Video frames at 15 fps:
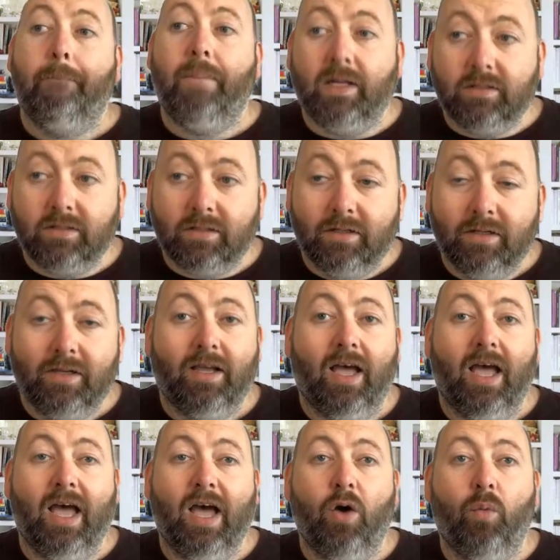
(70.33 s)
but
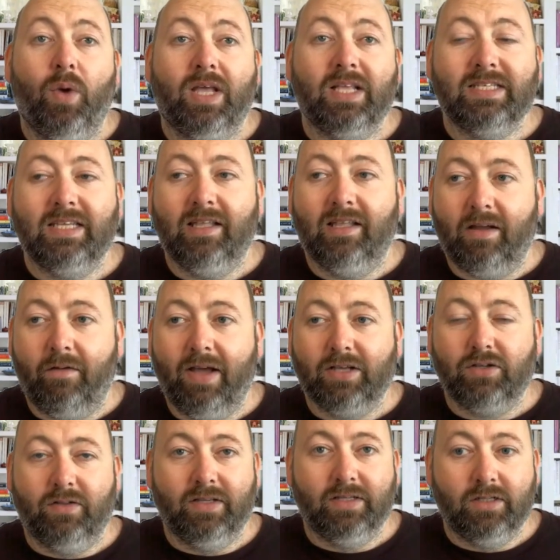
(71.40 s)
we can see the
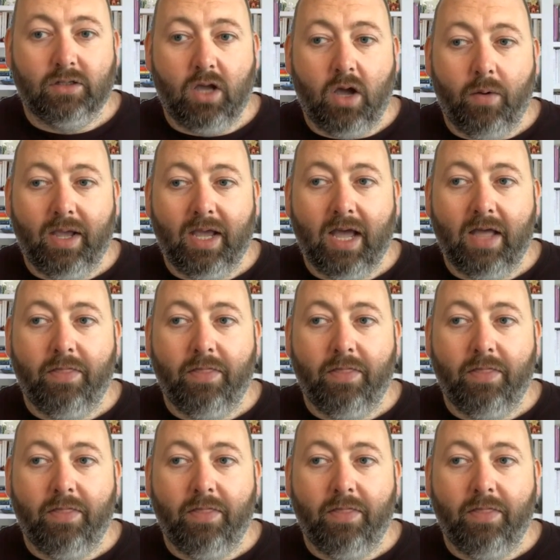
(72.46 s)
direction this is going.